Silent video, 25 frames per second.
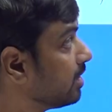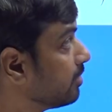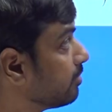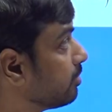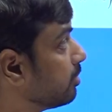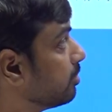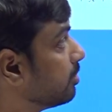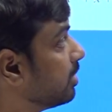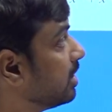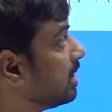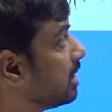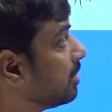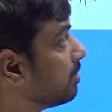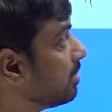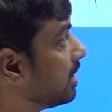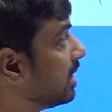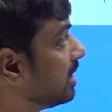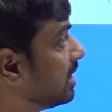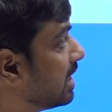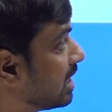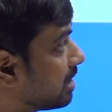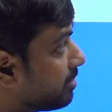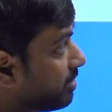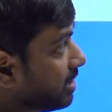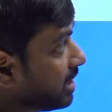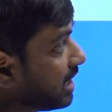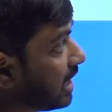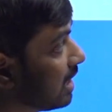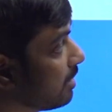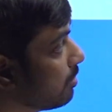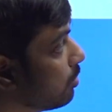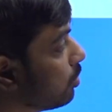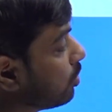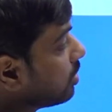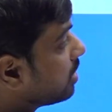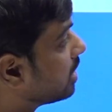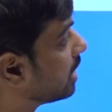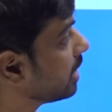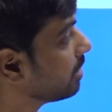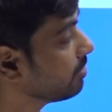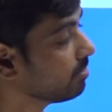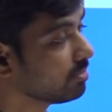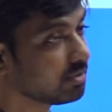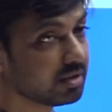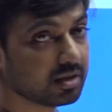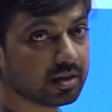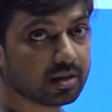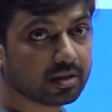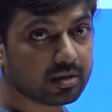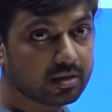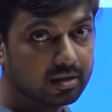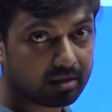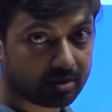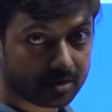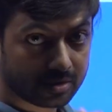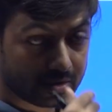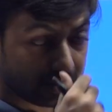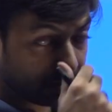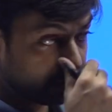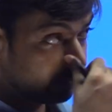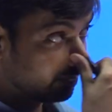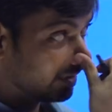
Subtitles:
If you multiply, that will take more time. It is a